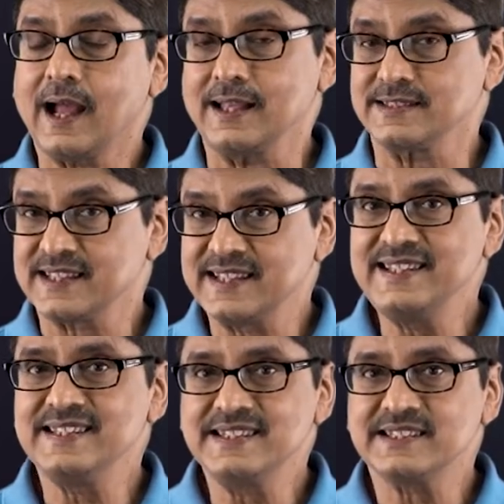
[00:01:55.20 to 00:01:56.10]
as
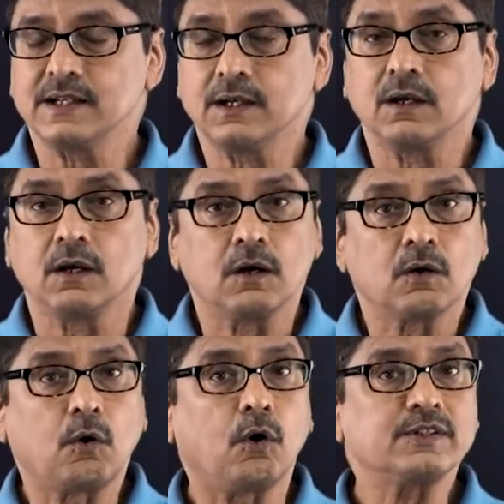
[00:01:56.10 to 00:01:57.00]
heat,
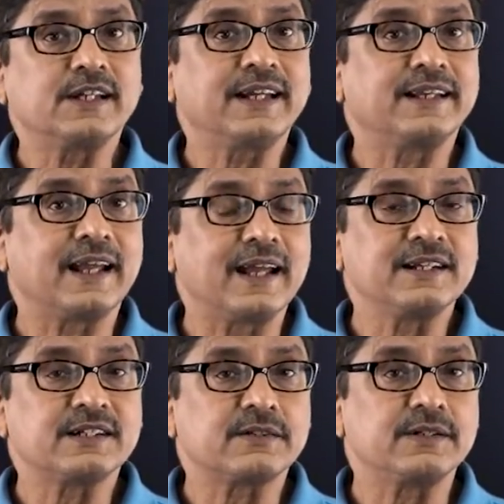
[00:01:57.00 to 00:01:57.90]
causing an
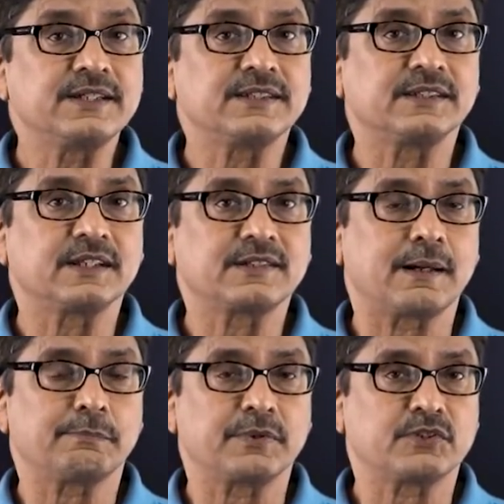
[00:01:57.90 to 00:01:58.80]
increase in the
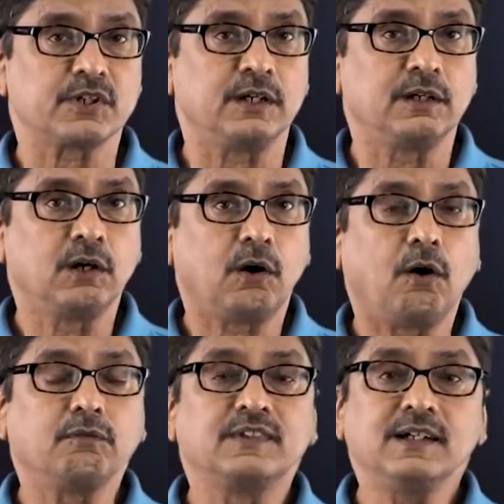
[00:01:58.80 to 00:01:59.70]
temperature
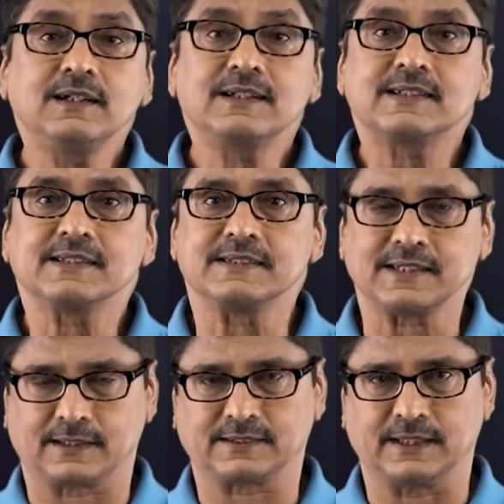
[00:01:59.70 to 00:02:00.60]
of the
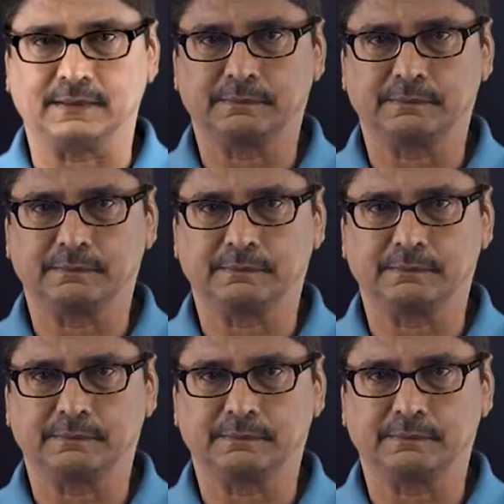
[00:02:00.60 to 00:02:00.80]
conductor.